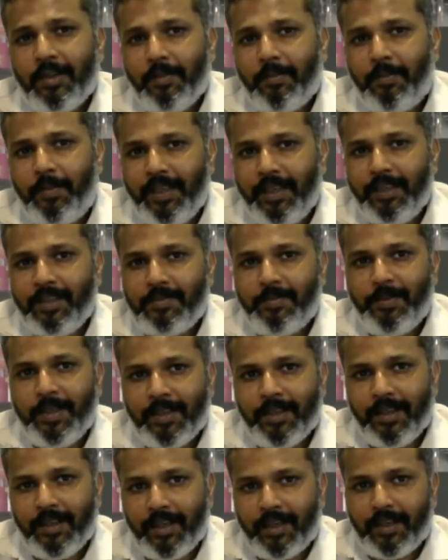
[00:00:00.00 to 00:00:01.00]
please be a
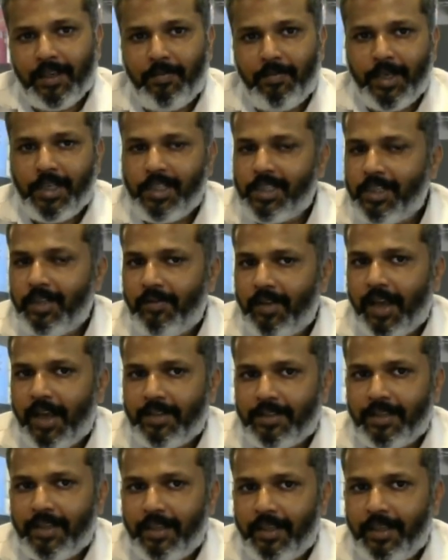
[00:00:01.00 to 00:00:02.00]
little patient
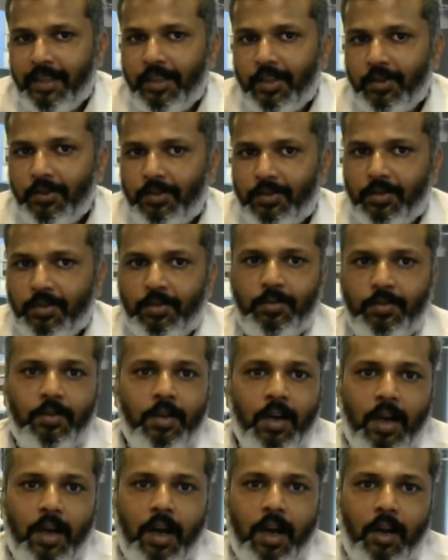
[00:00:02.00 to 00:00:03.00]
as I take you through
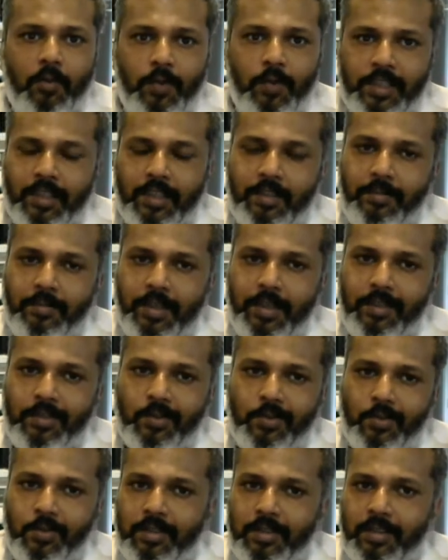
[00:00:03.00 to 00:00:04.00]
which are the B
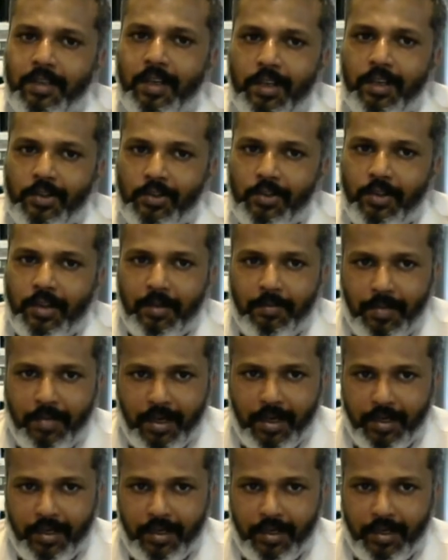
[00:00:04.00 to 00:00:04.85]
schools that you should apply